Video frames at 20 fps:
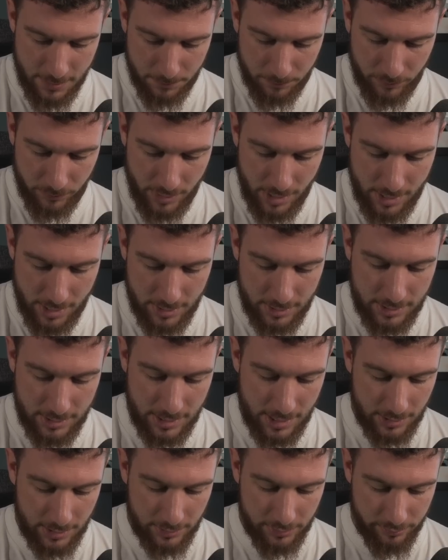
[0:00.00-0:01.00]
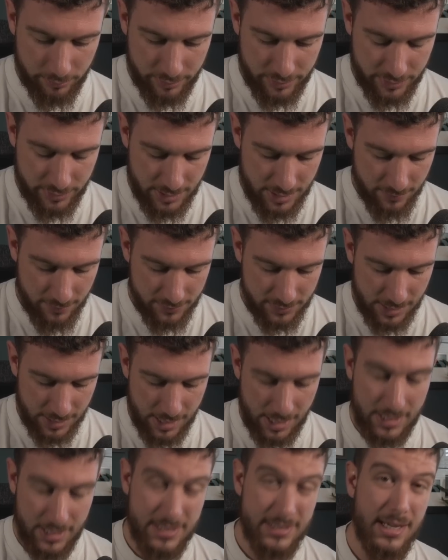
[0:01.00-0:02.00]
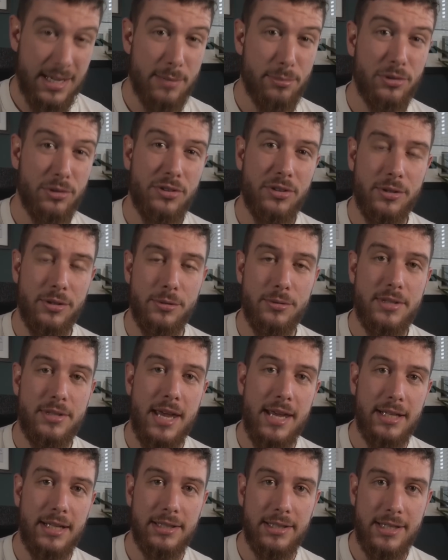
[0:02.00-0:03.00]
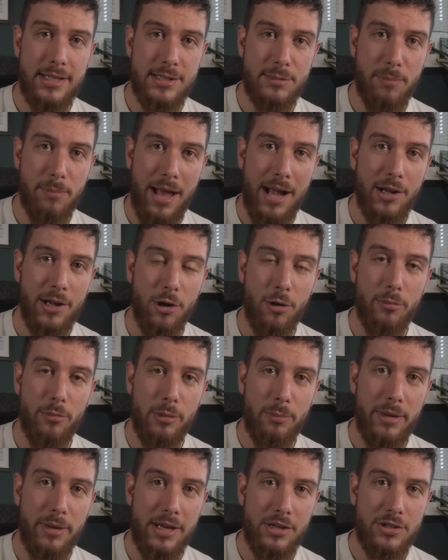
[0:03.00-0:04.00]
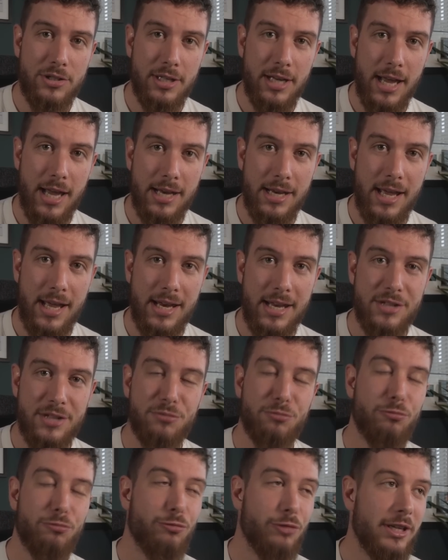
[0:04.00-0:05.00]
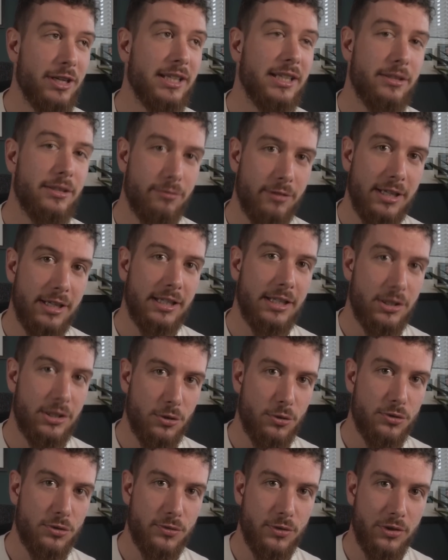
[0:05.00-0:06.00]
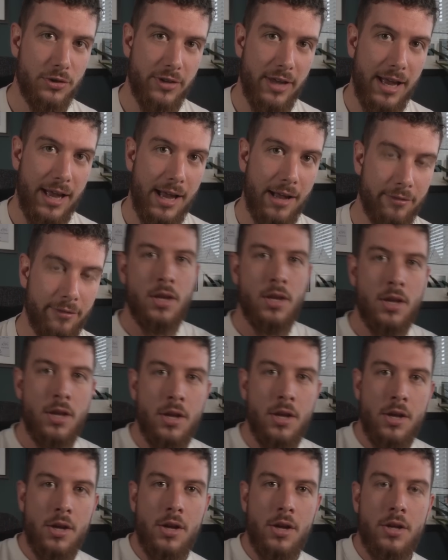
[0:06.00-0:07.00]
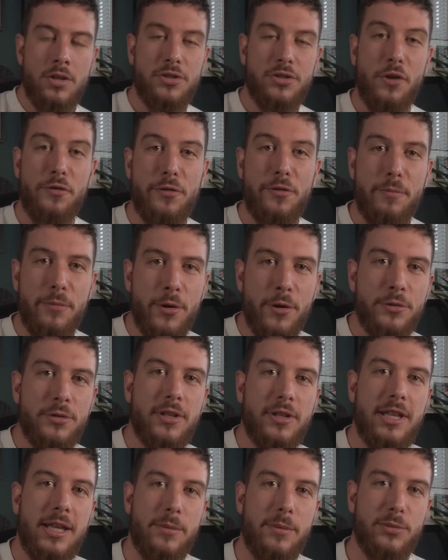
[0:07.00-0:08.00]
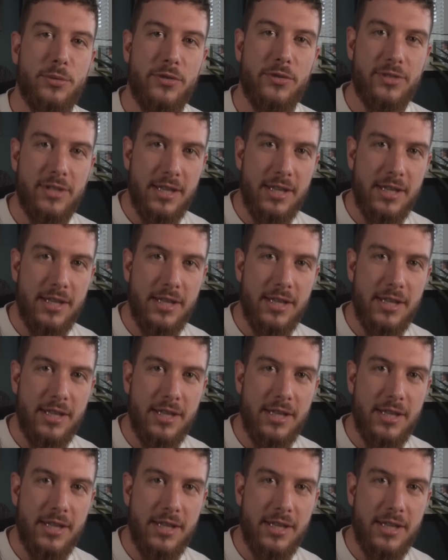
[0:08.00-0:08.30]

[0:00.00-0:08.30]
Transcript: and Hjelde receives it, and he's able to take Leeds back up the pitch again, and it's really, really useful to have. So from those clips, we've seen